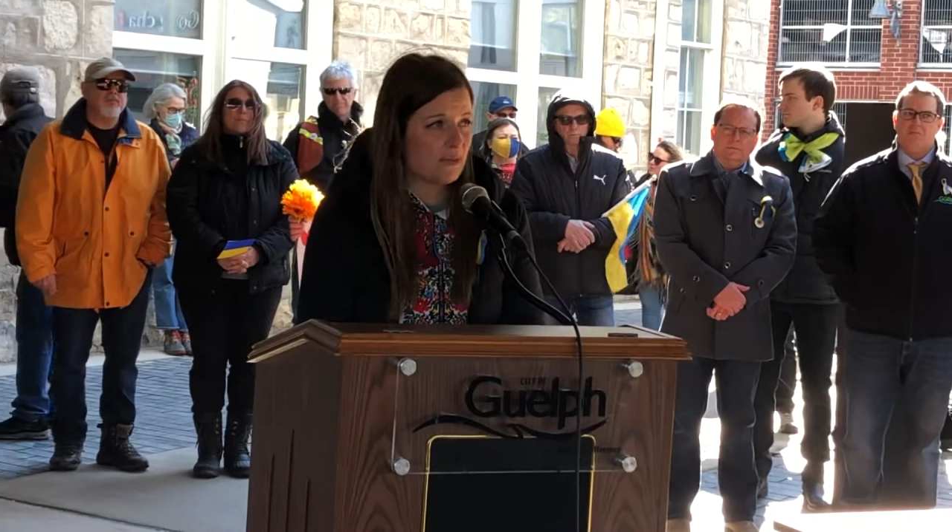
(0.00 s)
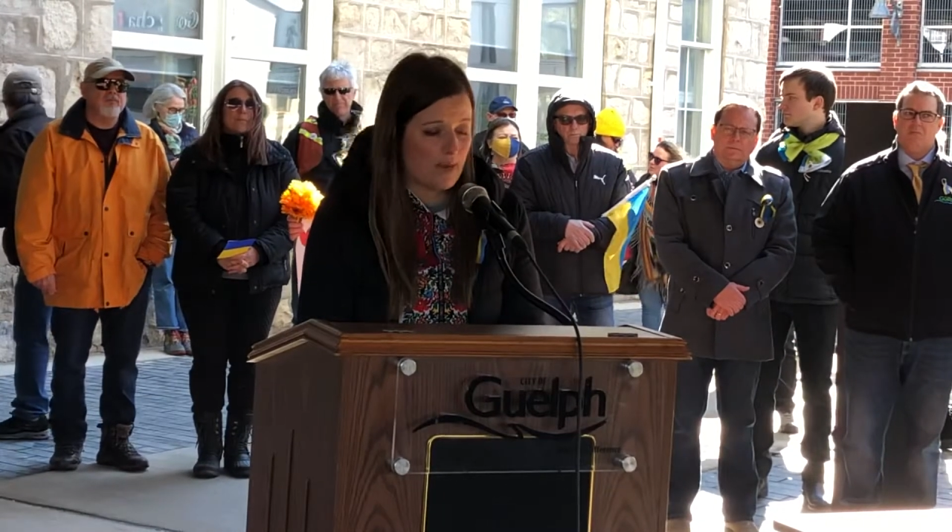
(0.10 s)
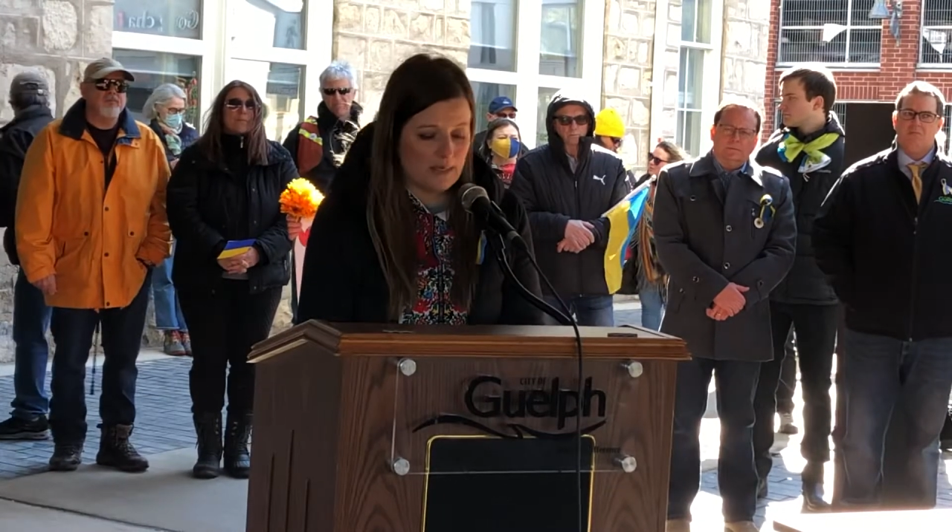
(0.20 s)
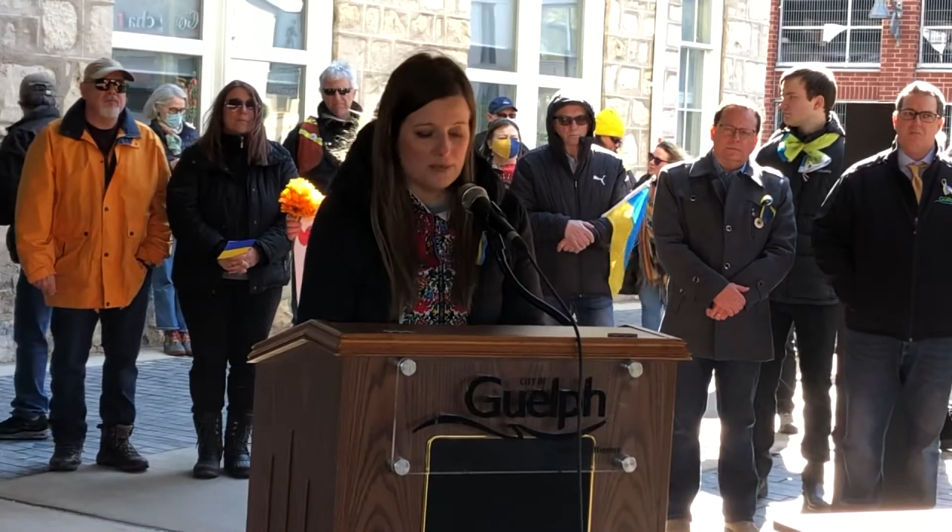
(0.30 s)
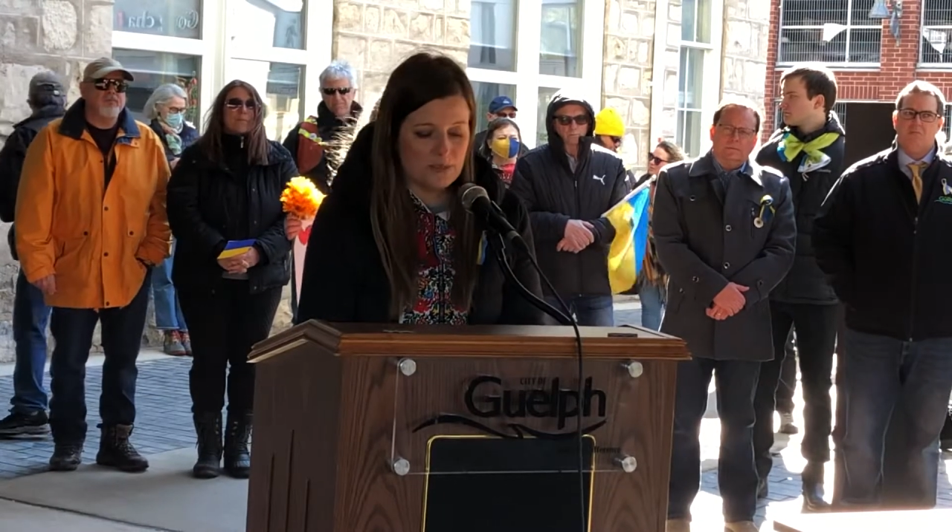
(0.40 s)

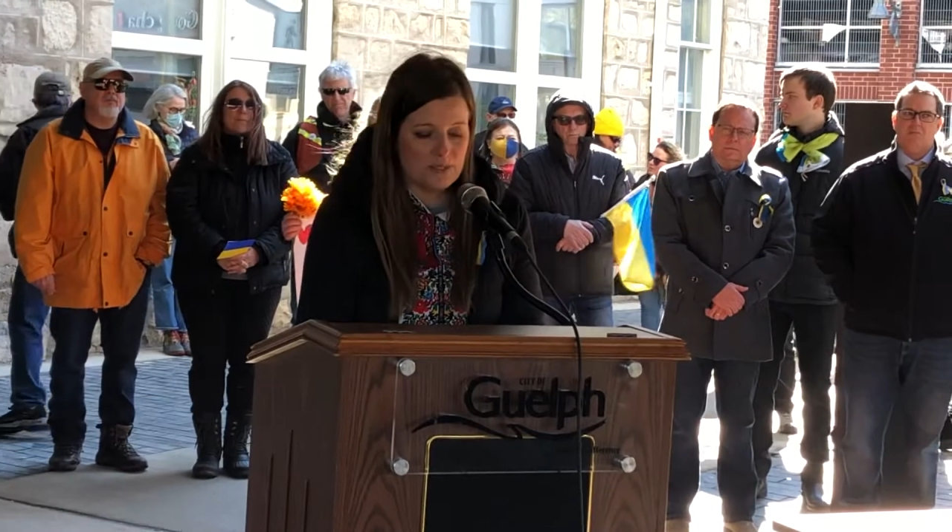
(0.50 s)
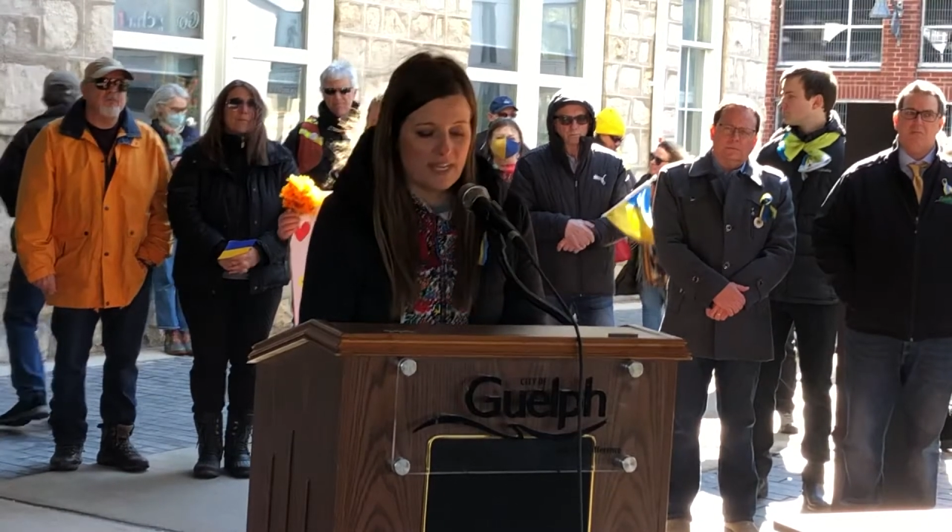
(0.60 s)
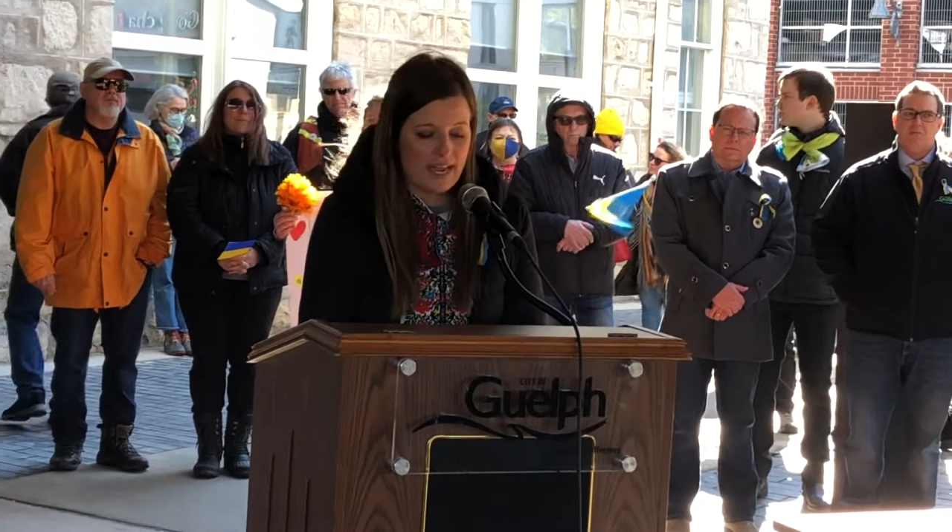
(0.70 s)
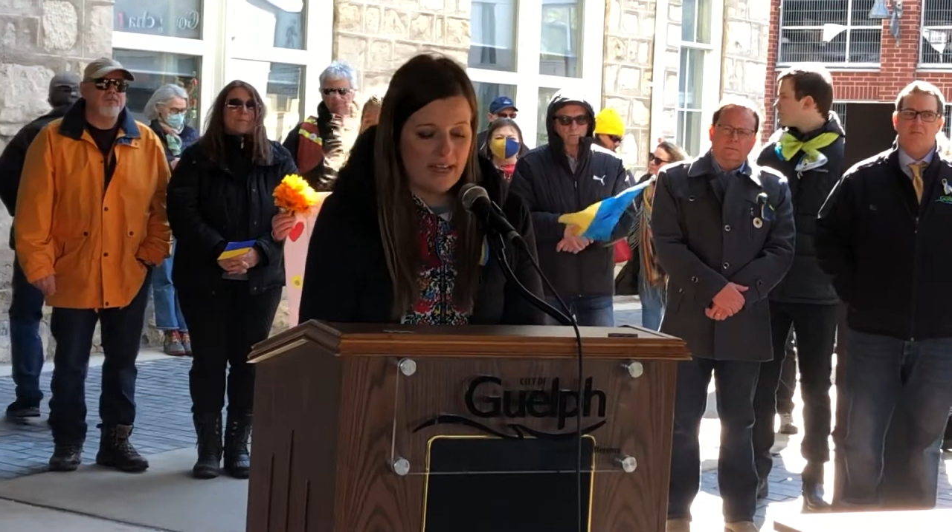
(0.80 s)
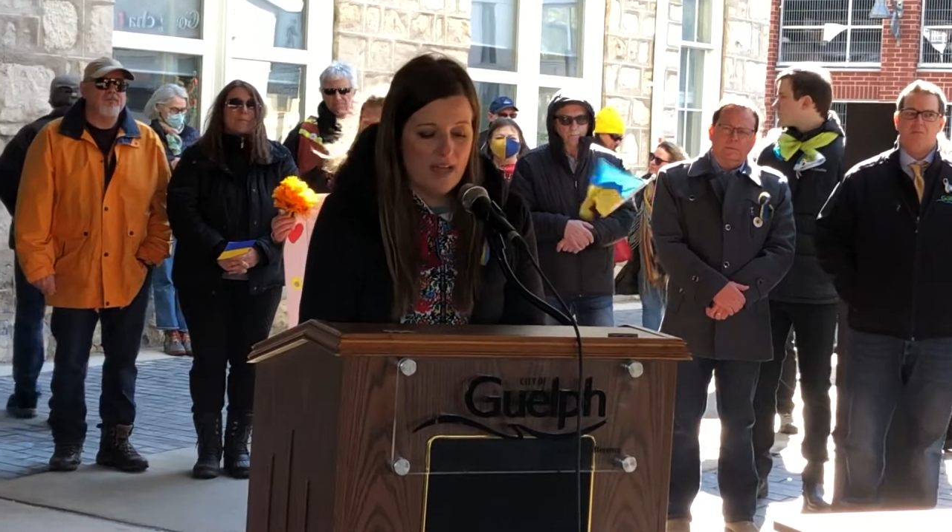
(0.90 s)
around you
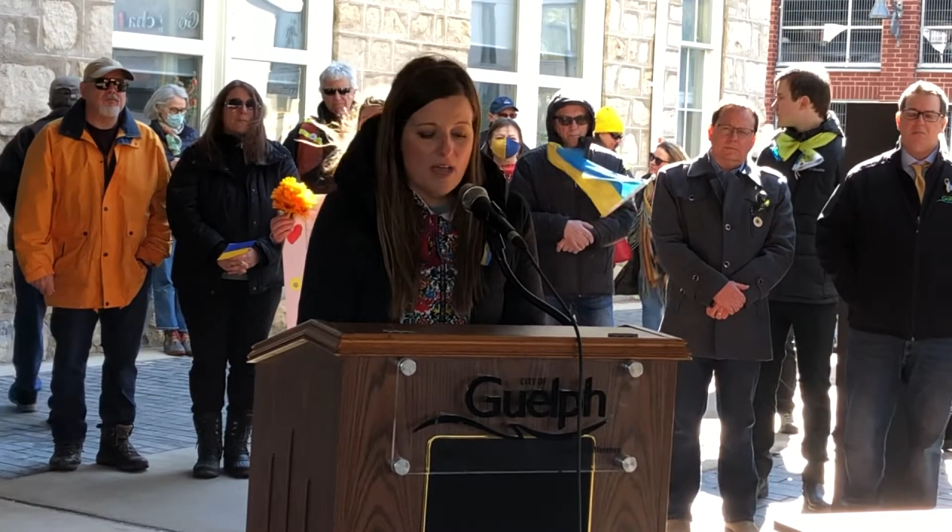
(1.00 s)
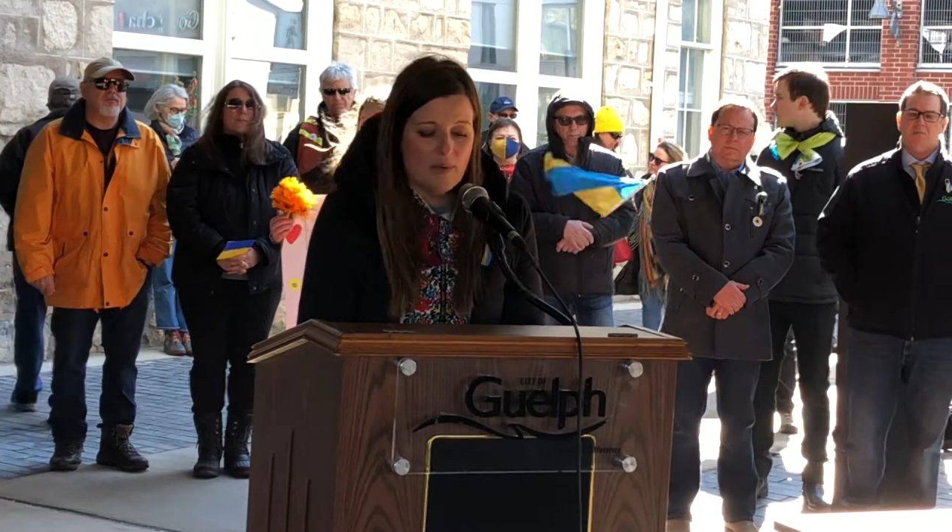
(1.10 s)
today,